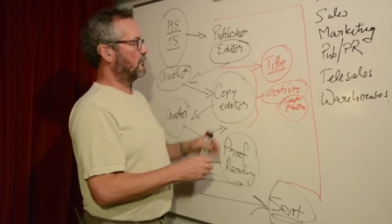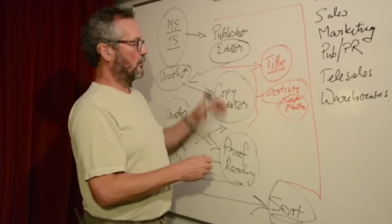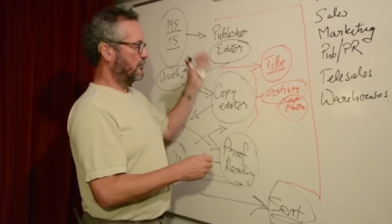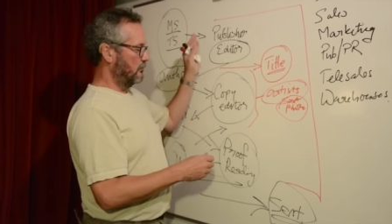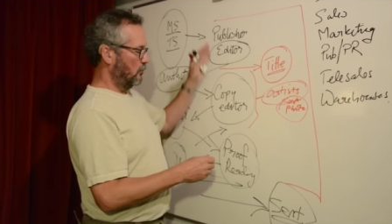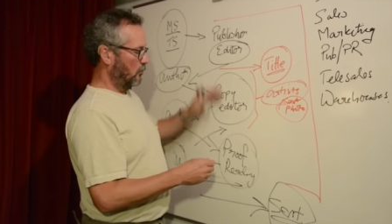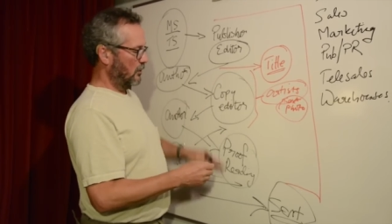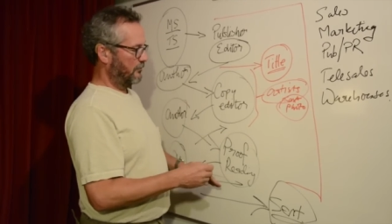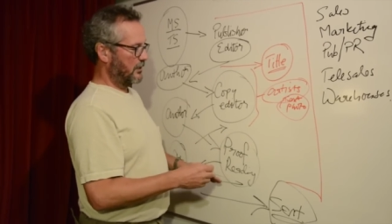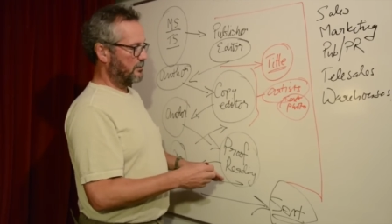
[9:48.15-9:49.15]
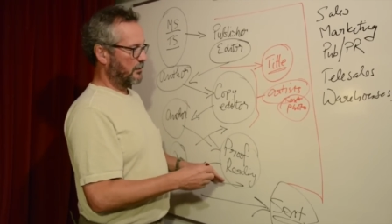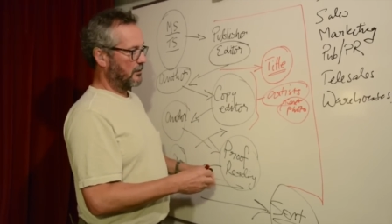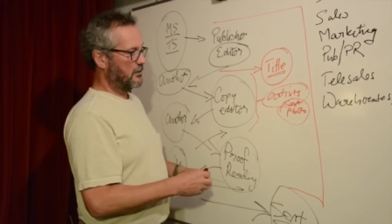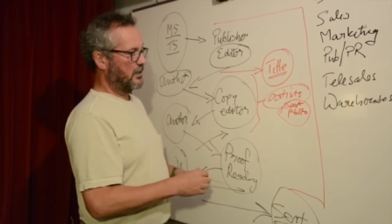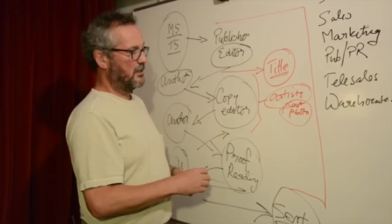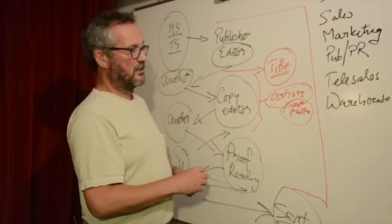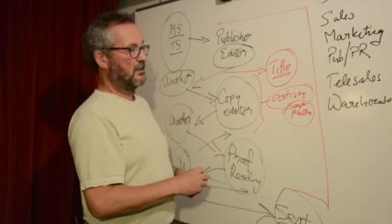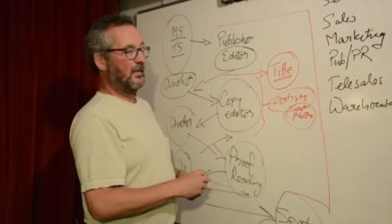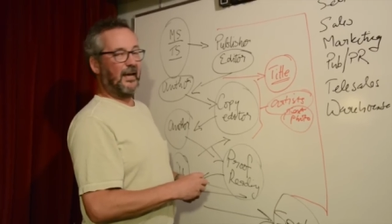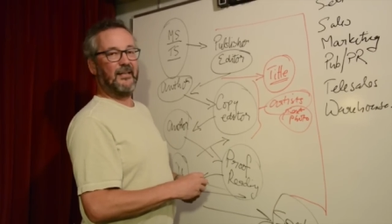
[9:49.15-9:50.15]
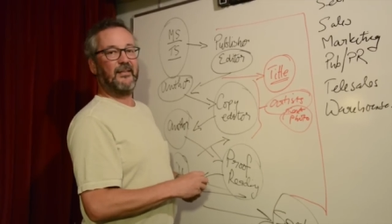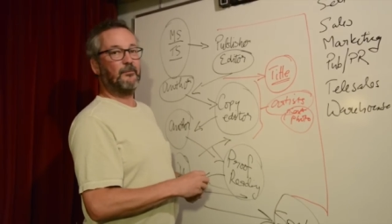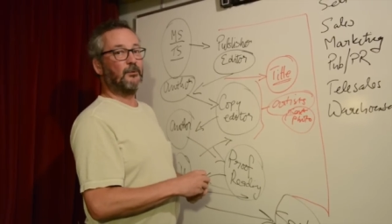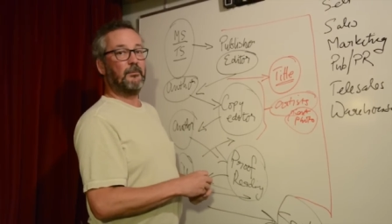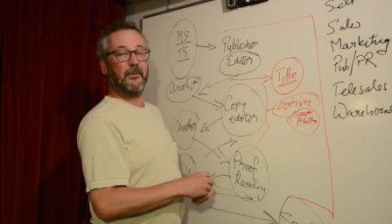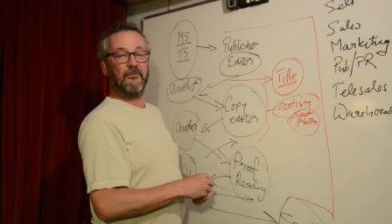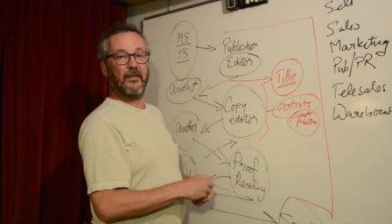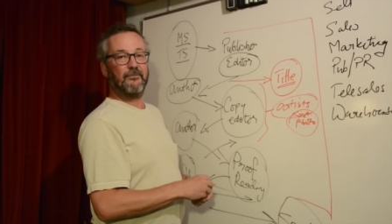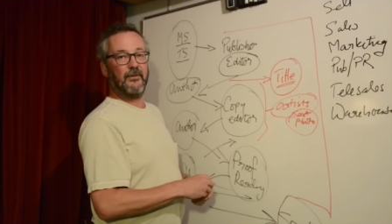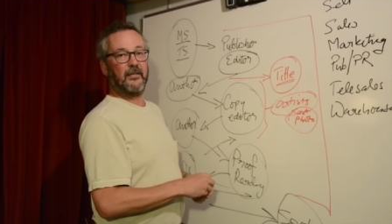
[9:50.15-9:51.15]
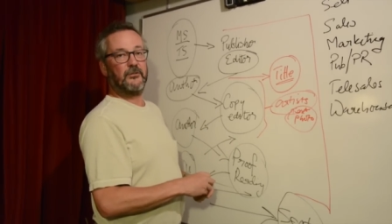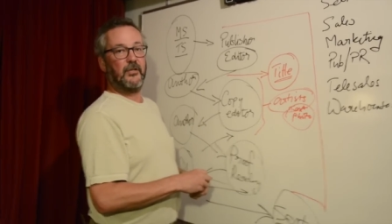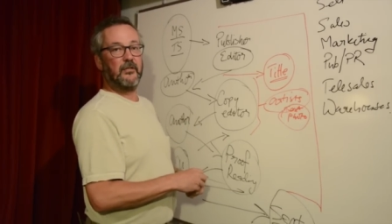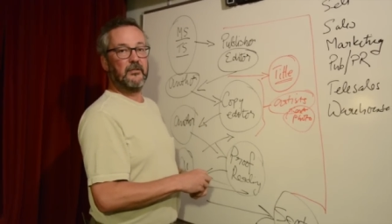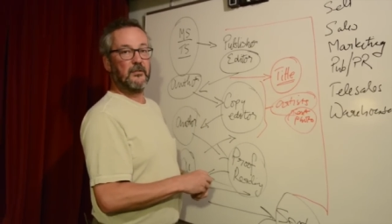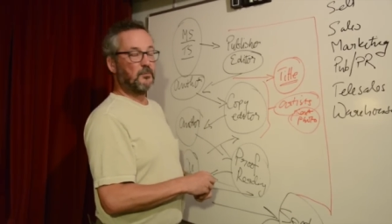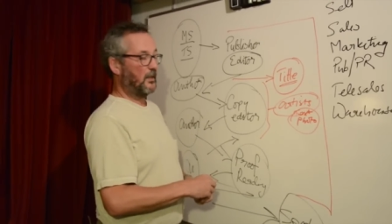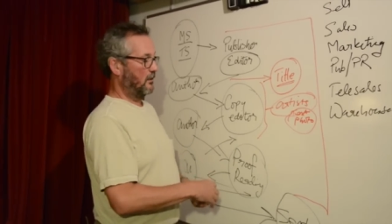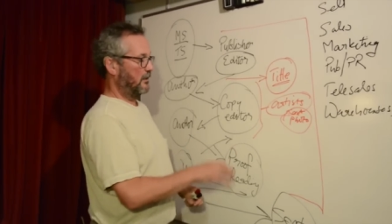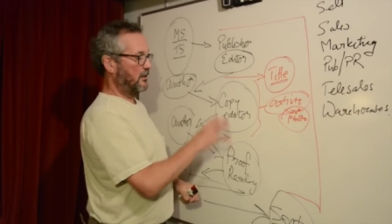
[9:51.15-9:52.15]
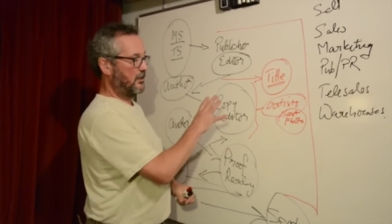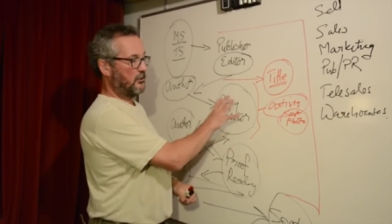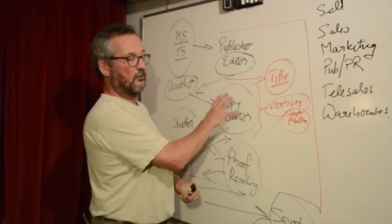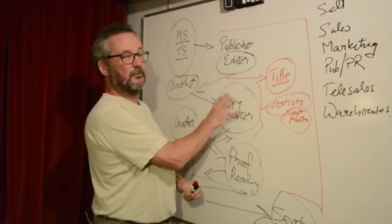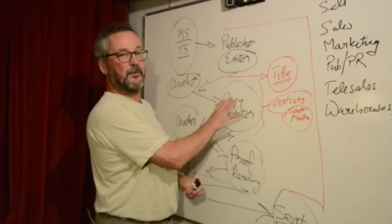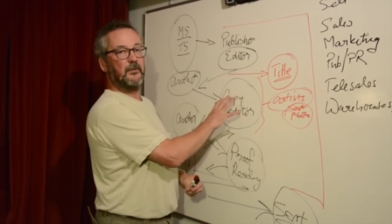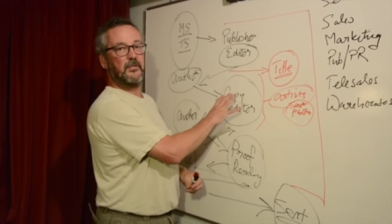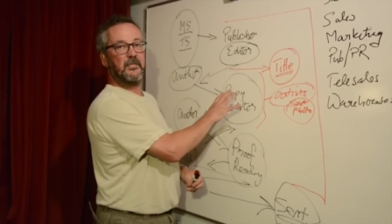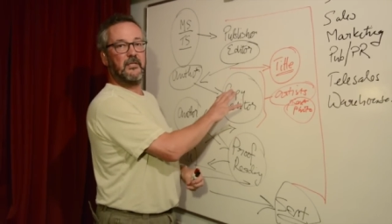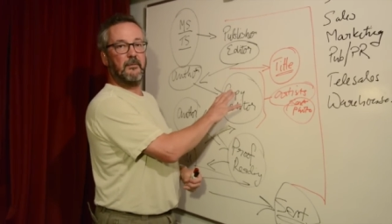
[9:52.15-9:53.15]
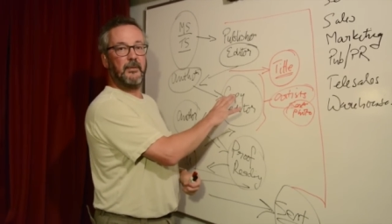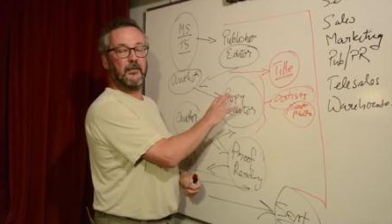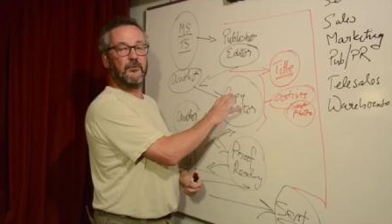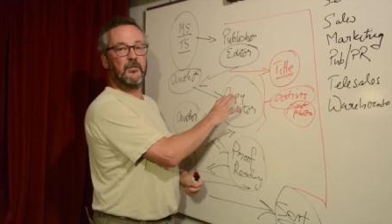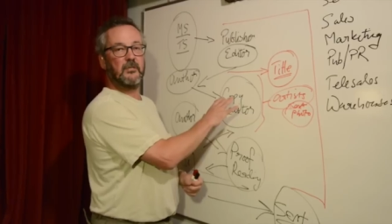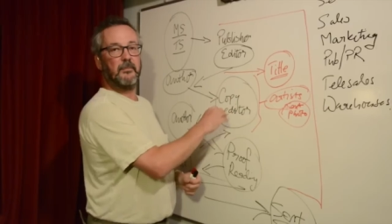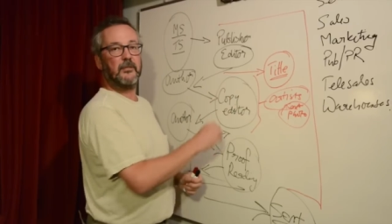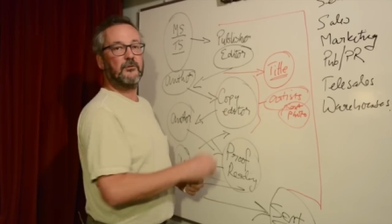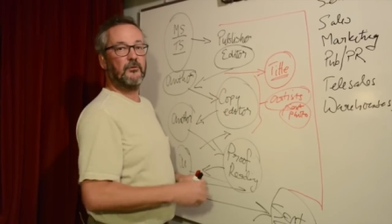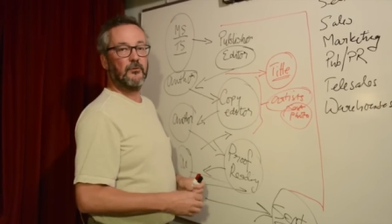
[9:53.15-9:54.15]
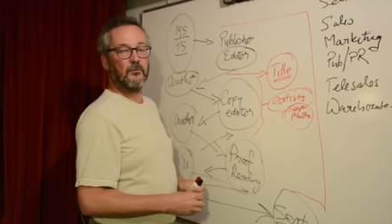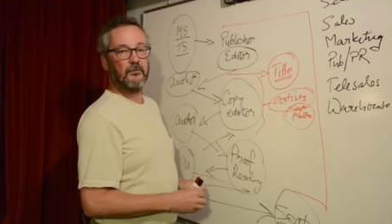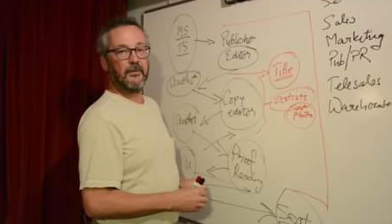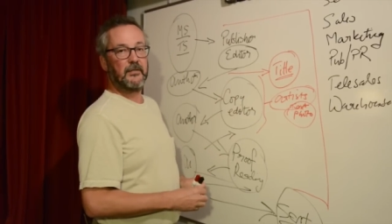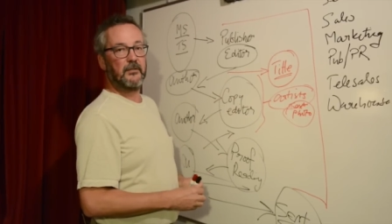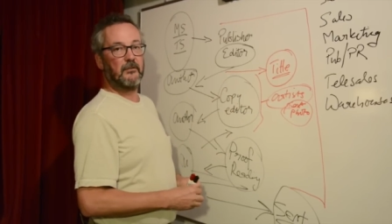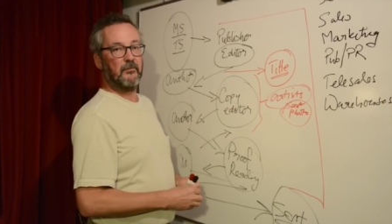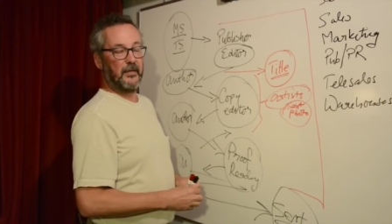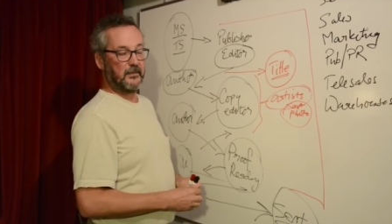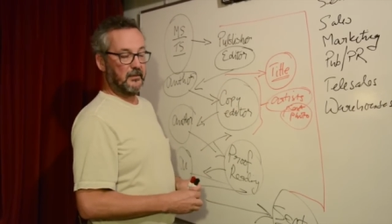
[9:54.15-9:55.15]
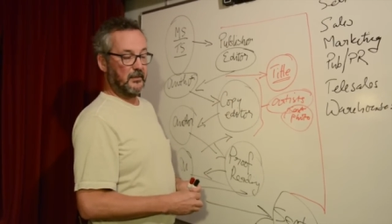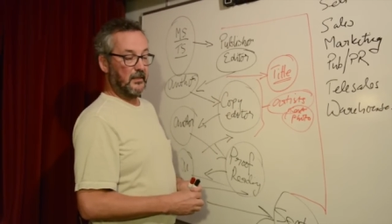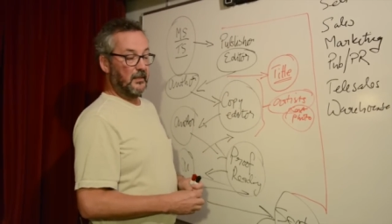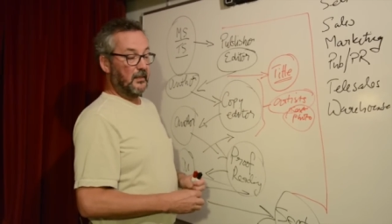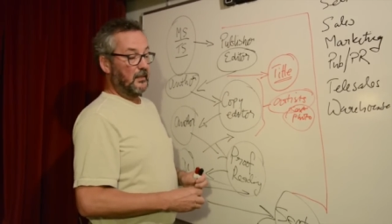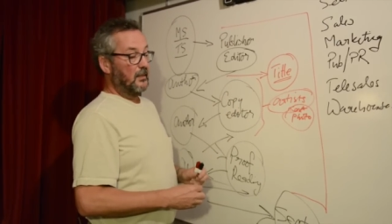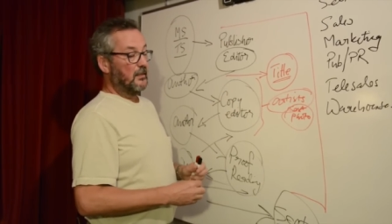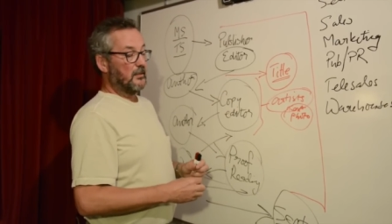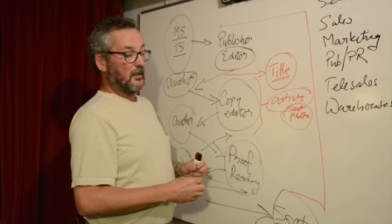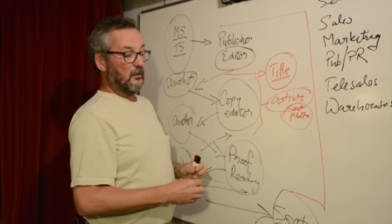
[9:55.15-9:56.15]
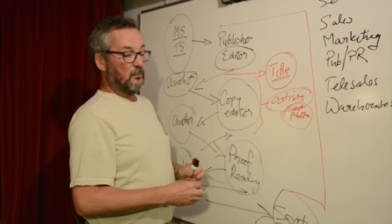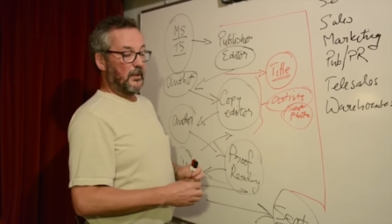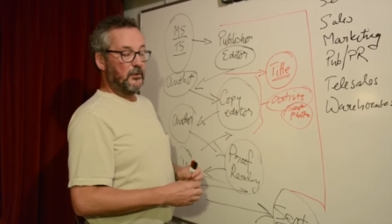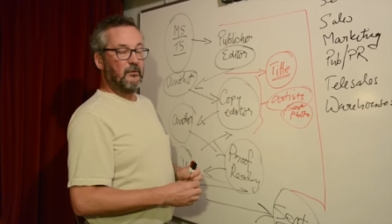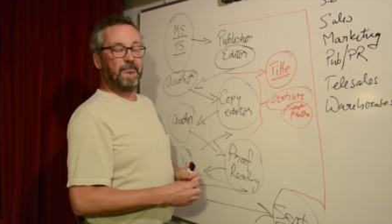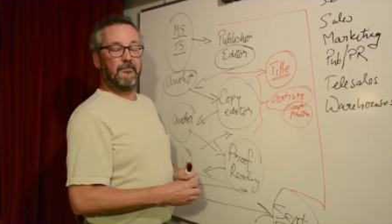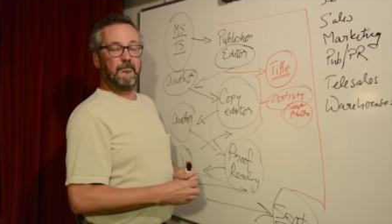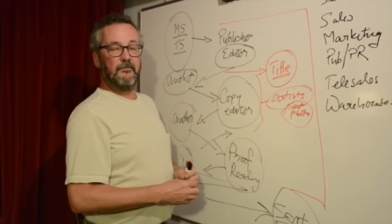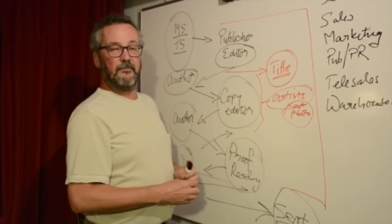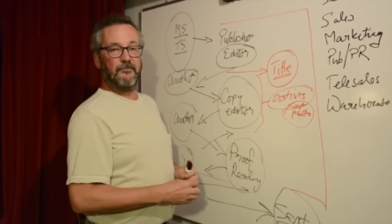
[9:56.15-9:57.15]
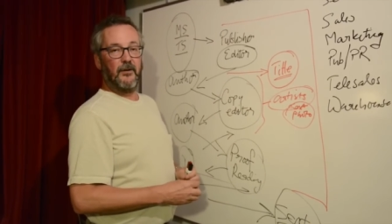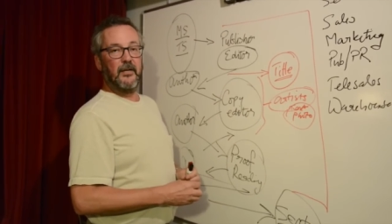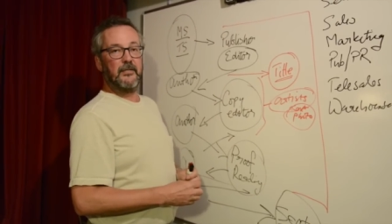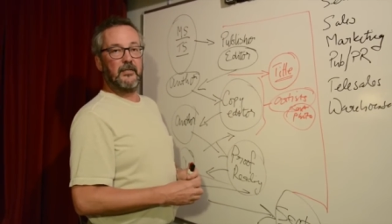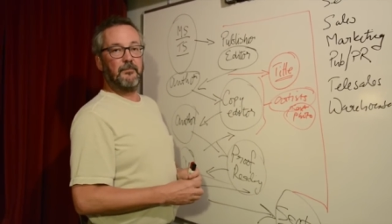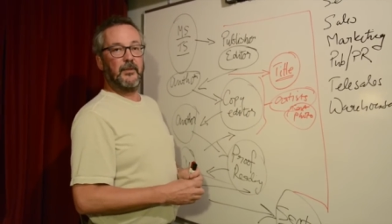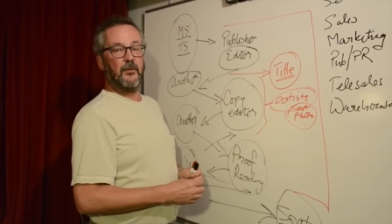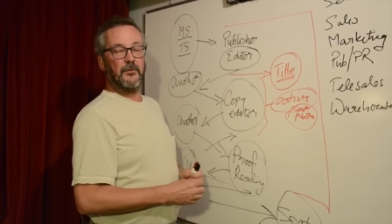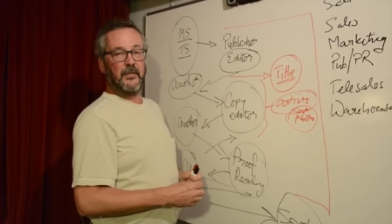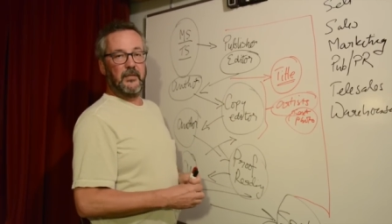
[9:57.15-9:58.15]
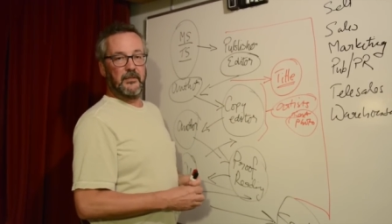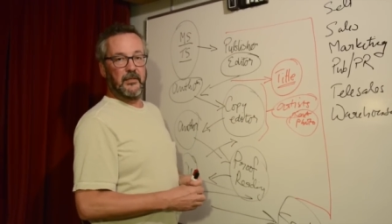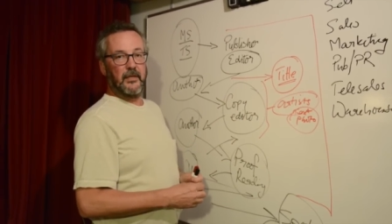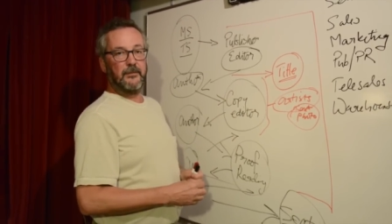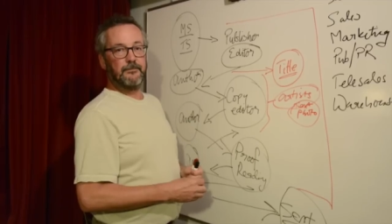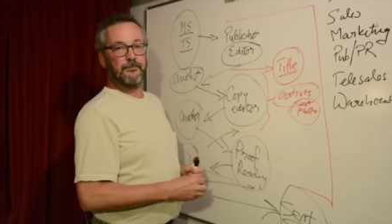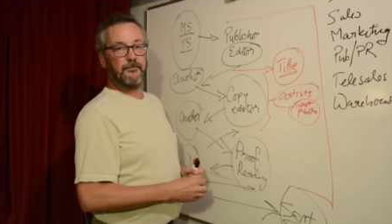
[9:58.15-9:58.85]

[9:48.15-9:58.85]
have gone through all of this process, and they'll probably have had fact checkers as well, an additional process in the middle just to make sure that all the facts are correct. So when you find something on the internet,